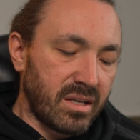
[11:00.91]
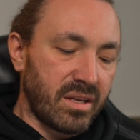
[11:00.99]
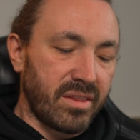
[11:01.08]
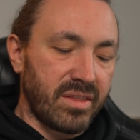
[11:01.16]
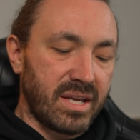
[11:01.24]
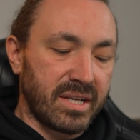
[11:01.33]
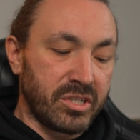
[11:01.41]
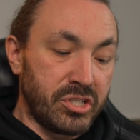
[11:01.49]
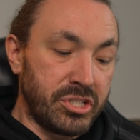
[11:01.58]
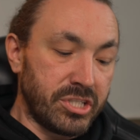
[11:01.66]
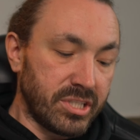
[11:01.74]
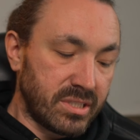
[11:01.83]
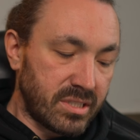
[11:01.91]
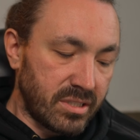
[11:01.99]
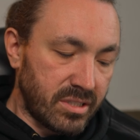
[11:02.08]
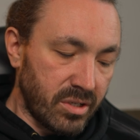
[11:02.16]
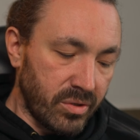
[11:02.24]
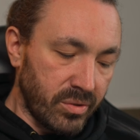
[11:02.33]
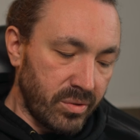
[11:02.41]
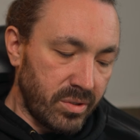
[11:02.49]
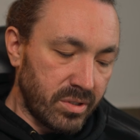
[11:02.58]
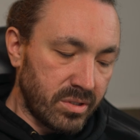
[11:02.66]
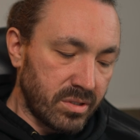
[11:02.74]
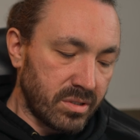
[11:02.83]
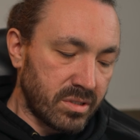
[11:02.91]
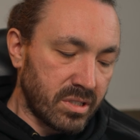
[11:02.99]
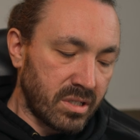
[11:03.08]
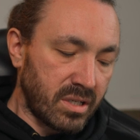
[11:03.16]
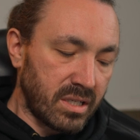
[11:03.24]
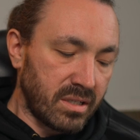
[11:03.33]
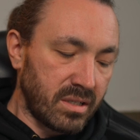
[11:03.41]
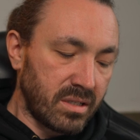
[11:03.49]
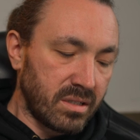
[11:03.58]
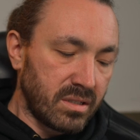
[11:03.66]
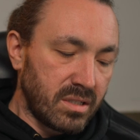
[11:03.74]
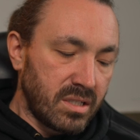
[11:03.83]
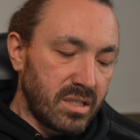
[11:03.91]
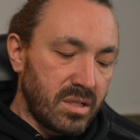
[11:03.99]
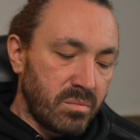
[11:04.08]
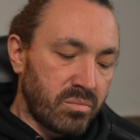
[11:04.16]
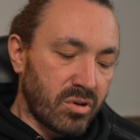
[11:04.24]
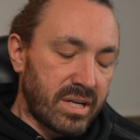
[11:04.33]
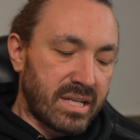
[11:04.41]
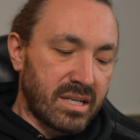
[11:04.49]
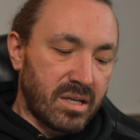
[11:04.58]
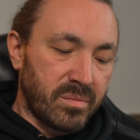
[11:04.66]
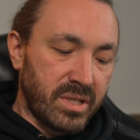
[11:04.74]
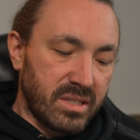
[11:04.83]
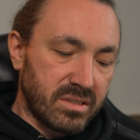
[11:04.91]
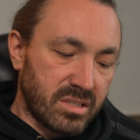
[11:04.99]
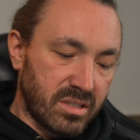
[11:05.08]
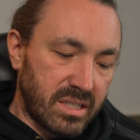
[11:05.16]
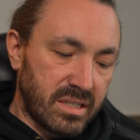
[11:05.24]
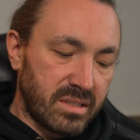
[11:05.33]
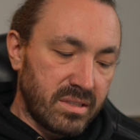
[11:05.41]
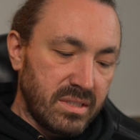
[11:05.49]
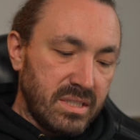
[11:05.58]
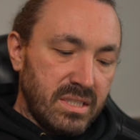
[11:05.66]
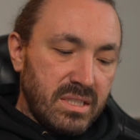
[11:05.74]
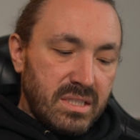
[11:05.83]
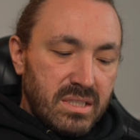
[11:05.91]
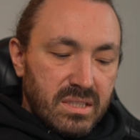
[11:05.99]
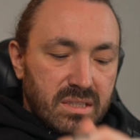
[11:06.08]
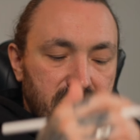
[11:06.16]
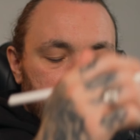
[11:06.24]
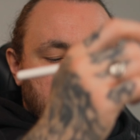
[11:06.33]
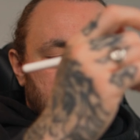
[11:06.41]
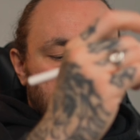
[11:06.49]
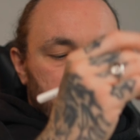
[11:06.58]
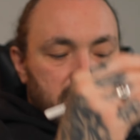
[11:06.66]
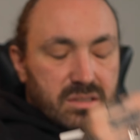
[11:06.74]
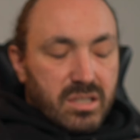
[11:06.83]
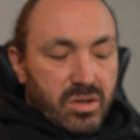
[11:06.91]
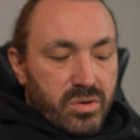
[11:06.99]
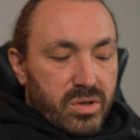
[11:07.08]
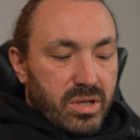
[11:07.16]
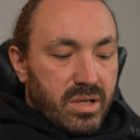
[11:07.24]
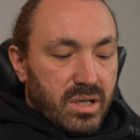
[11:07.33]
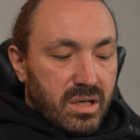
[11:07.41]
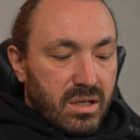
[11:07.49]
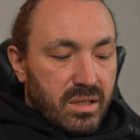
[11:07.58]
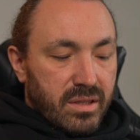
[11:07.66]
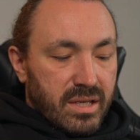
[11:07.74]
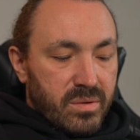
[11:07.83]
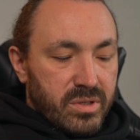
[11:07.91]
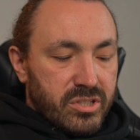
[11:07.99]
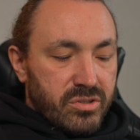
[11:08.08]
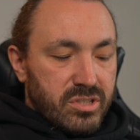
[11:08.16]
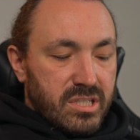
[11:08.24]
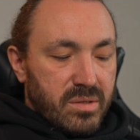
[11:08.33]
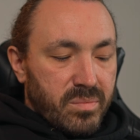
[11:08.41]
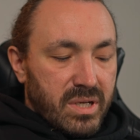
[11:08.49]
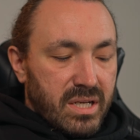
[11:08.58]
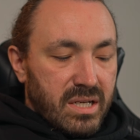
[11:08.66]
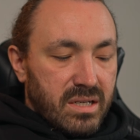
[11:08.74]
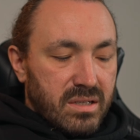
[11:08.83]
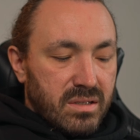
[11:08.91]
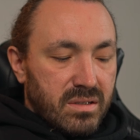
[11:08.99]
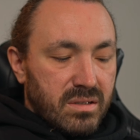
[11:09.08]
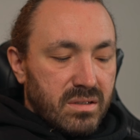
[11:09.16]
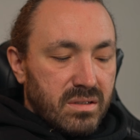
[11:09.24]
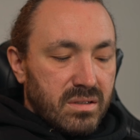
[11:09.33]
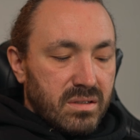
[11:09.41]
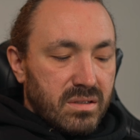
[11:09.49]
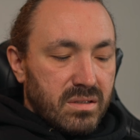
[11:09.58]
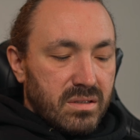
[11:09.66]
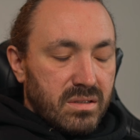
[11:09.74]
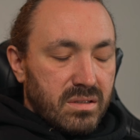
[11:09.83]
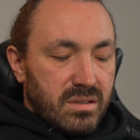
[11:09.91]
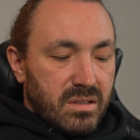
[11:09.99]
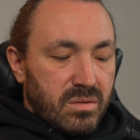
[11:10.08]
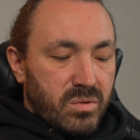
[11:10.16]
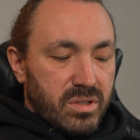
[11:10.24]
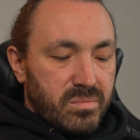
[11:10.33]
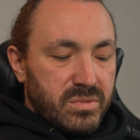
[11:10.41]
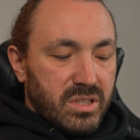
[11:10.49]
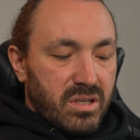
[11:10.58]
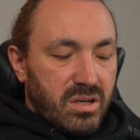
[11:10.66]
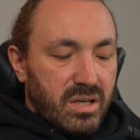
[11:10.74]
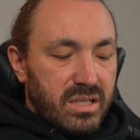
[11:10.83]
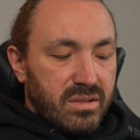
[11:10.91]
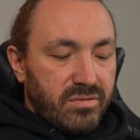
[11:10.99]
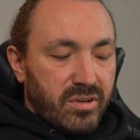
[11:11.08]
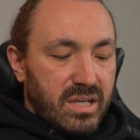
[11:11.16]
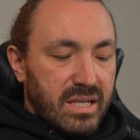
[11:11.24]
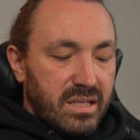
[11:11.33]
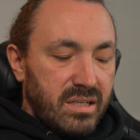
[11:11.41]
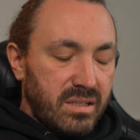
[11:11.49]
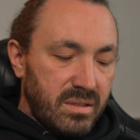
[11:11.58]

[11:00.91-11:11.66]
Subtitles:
they're good to do to kind of break up the inside. So they would usually be, I want them to kind of like